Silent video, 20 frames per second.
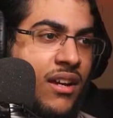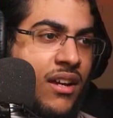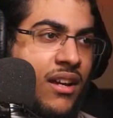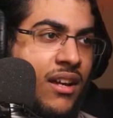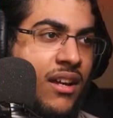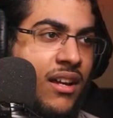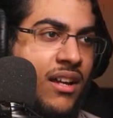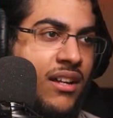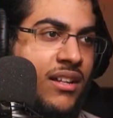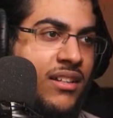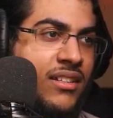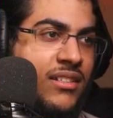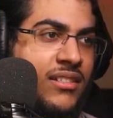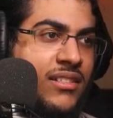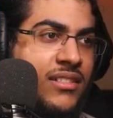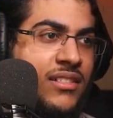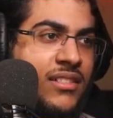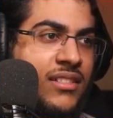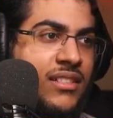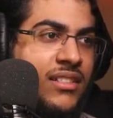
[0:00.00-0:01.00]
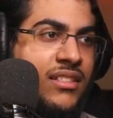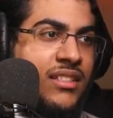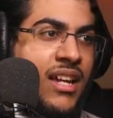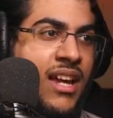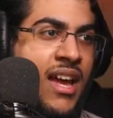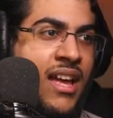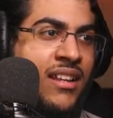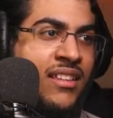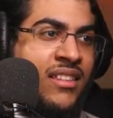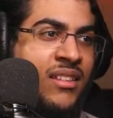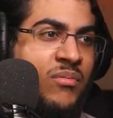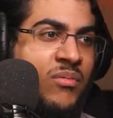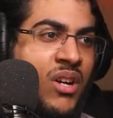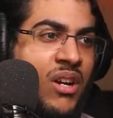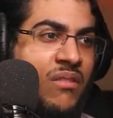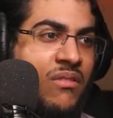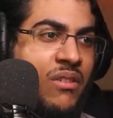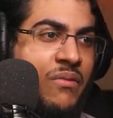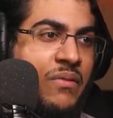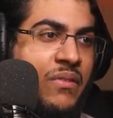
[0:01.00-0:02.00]
Haha, that is the
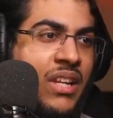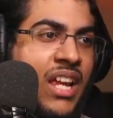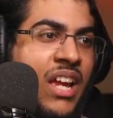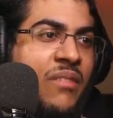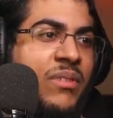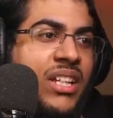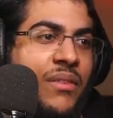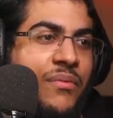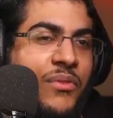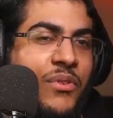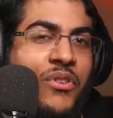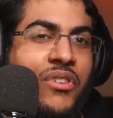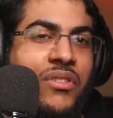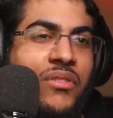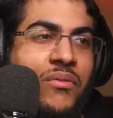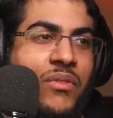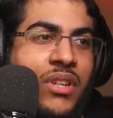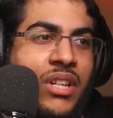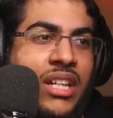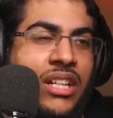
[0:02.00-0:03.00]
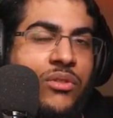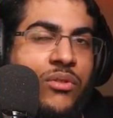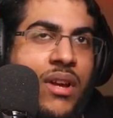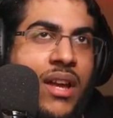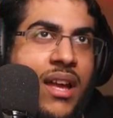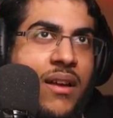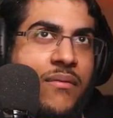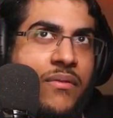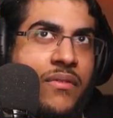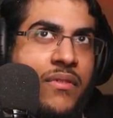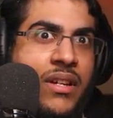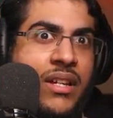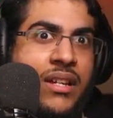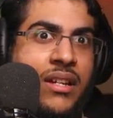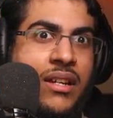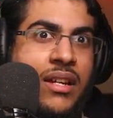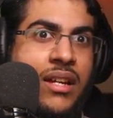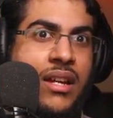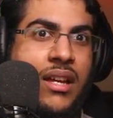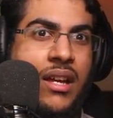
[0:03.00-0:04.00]
power of calamity. Of course, we need to have
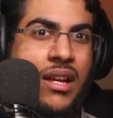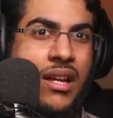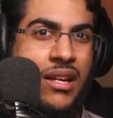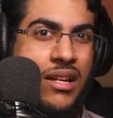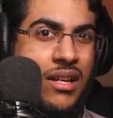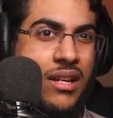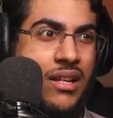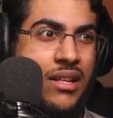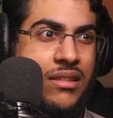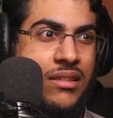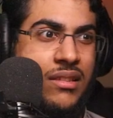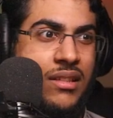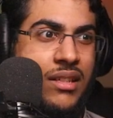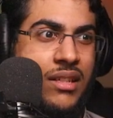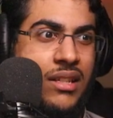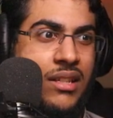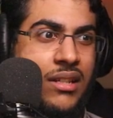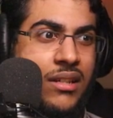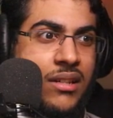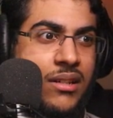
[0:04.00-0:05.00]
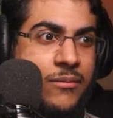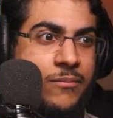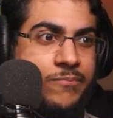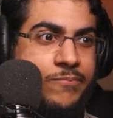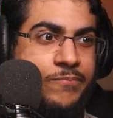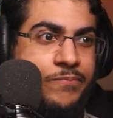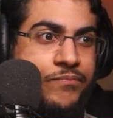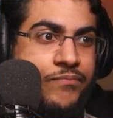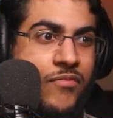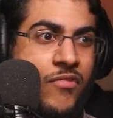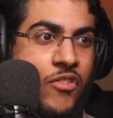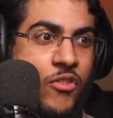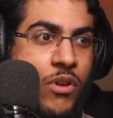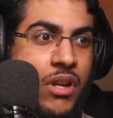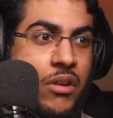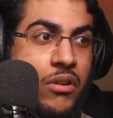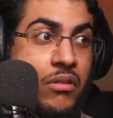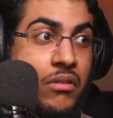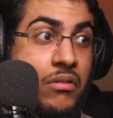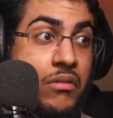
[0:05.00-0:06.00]
the
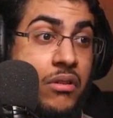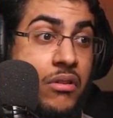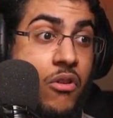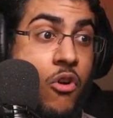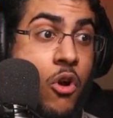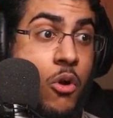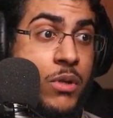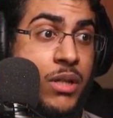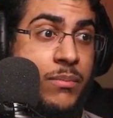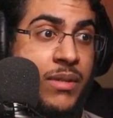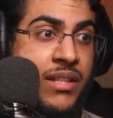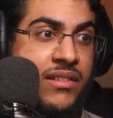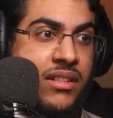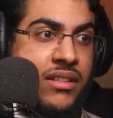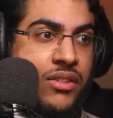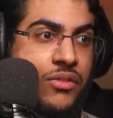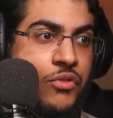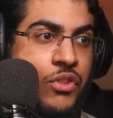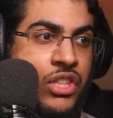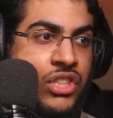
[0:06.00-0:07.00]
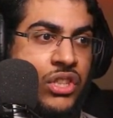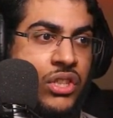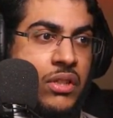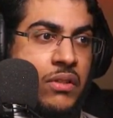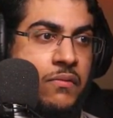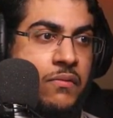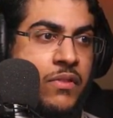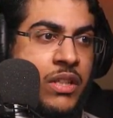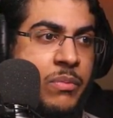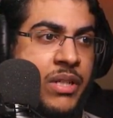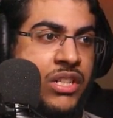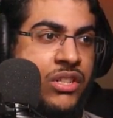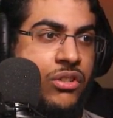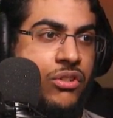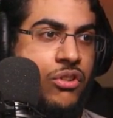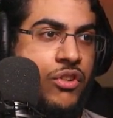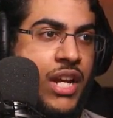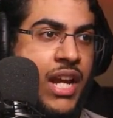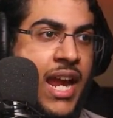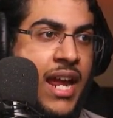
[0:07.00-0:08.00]
homing missiles, which
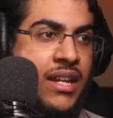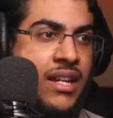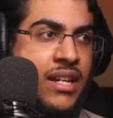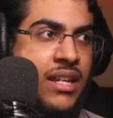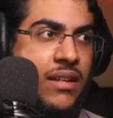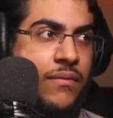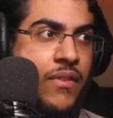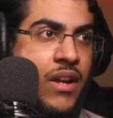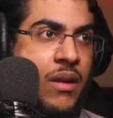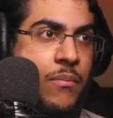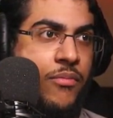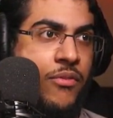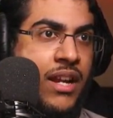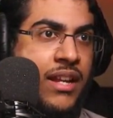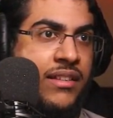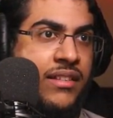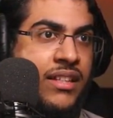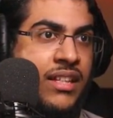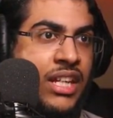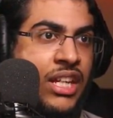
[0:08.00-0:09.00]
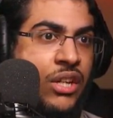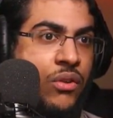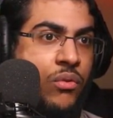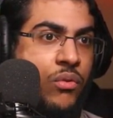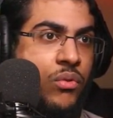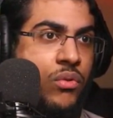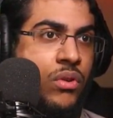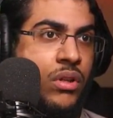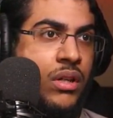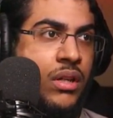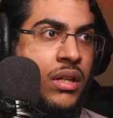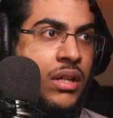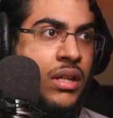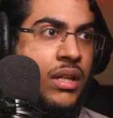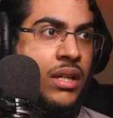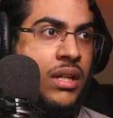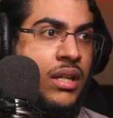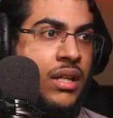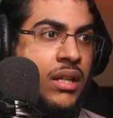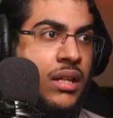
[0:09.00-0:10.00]
Flipper.org added. If I press Q,
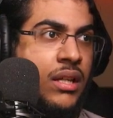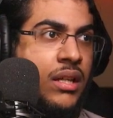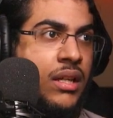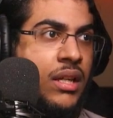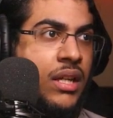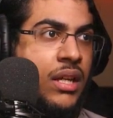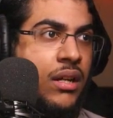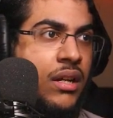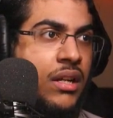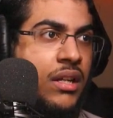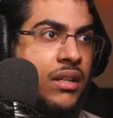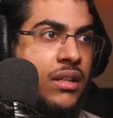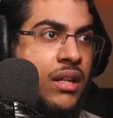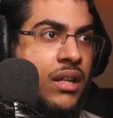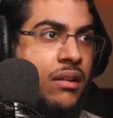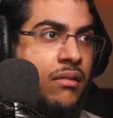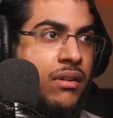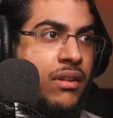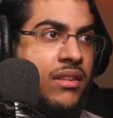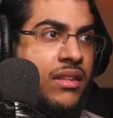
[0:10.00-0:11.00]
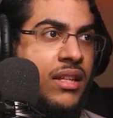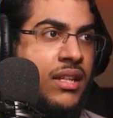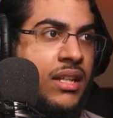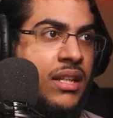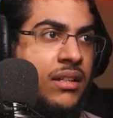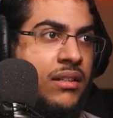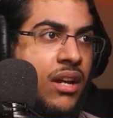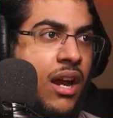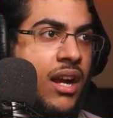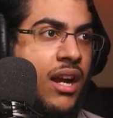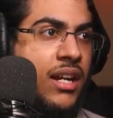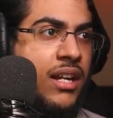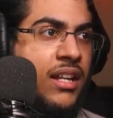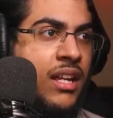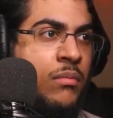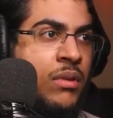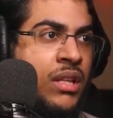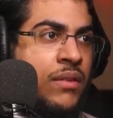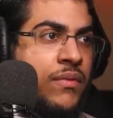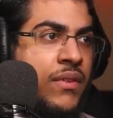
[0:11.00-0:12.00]
here is the target,
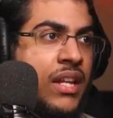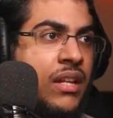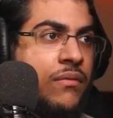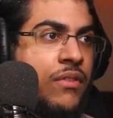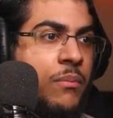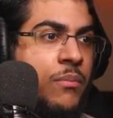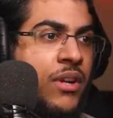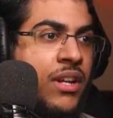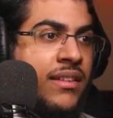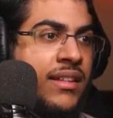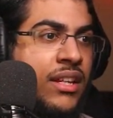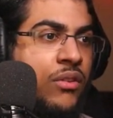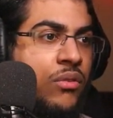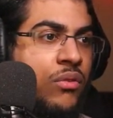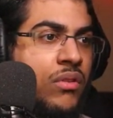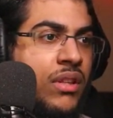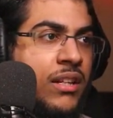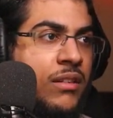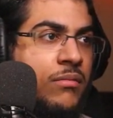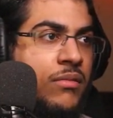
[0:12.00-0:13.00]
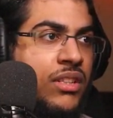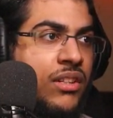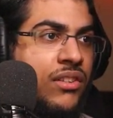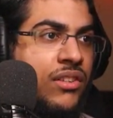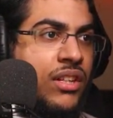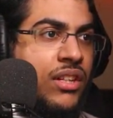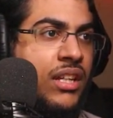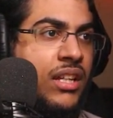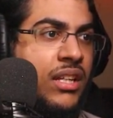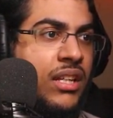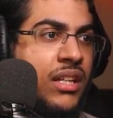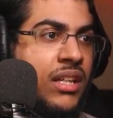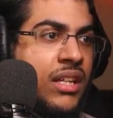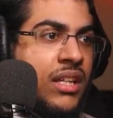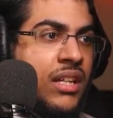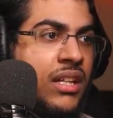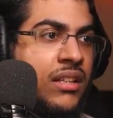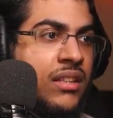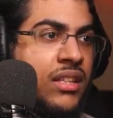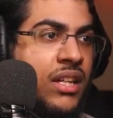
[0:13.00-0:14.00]
I believe, and if I press Q, let me just see.
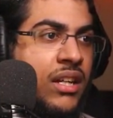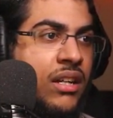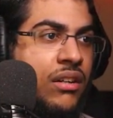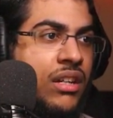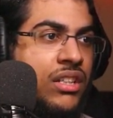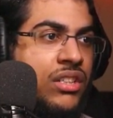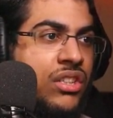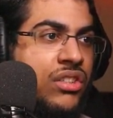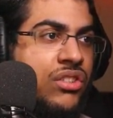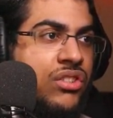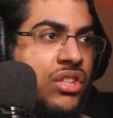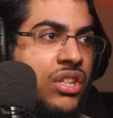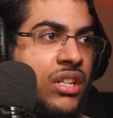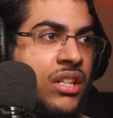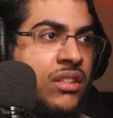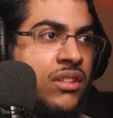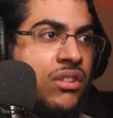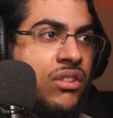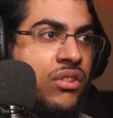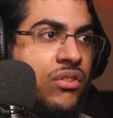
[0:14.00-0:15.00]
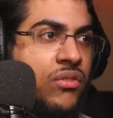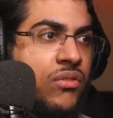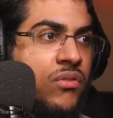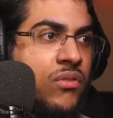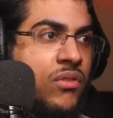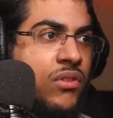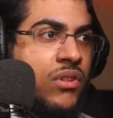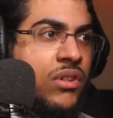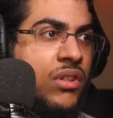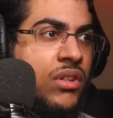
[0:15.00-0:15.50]
There, it just turns to